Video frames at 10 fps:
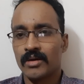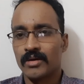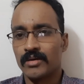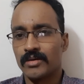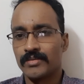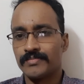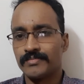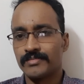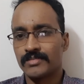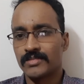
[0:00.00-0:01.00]
Uh,
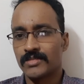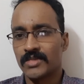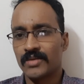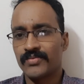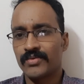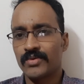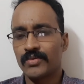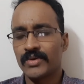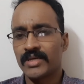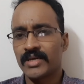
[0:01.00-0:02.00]
Therefore,
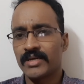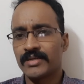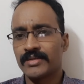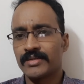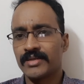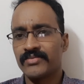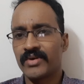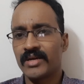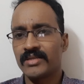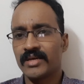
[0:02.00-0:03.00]
we can
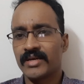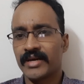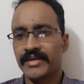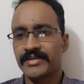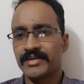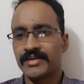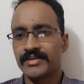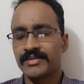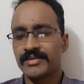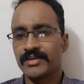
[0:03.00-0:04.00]
divide the
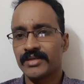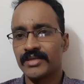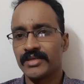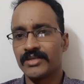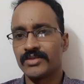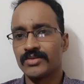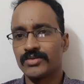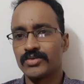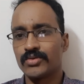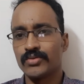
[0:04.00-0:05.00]
characters
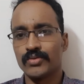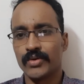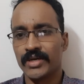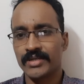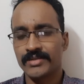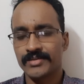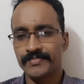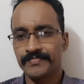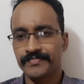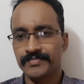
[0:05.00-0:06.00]
in two ways.
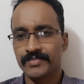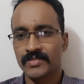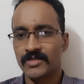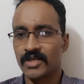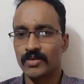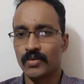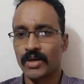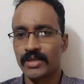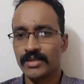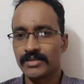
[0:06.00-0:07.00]
That
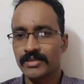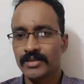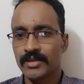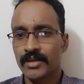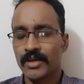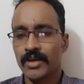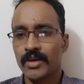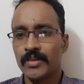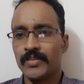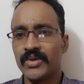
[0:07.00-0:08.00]
one is,
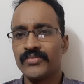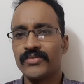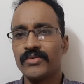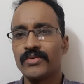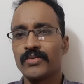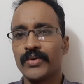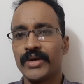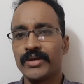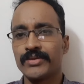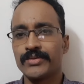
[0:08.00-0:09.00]
before
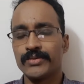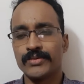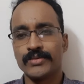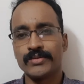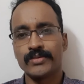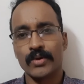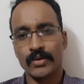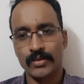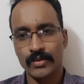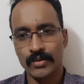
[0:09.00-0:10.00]
going to
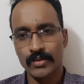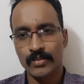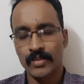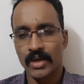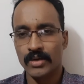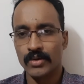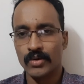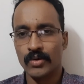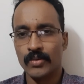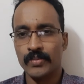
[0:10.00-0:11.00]
Congo,
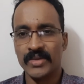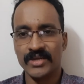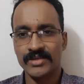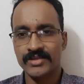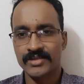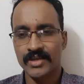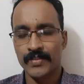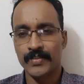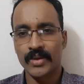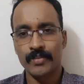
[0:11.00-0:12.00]
Marlowe meets
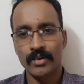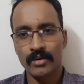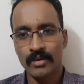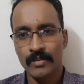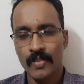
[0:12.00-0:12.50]
some people.